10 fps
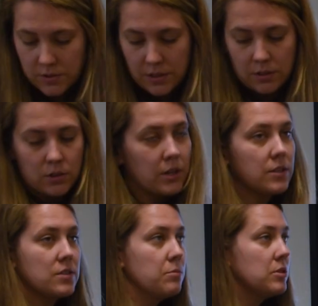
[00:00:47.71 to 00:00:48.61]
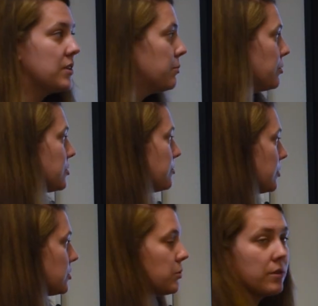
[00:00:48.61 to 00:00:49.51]
take a look at some examples
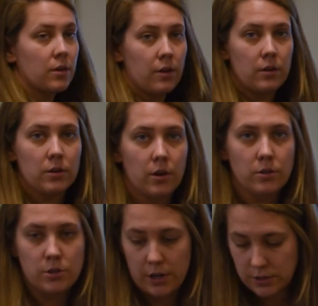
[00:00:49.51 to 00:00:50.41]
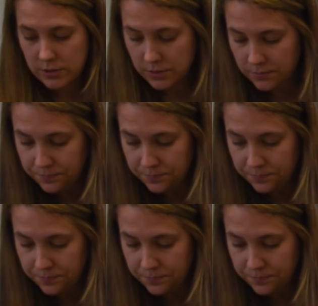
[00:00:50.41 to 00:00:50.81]
first with color contrast.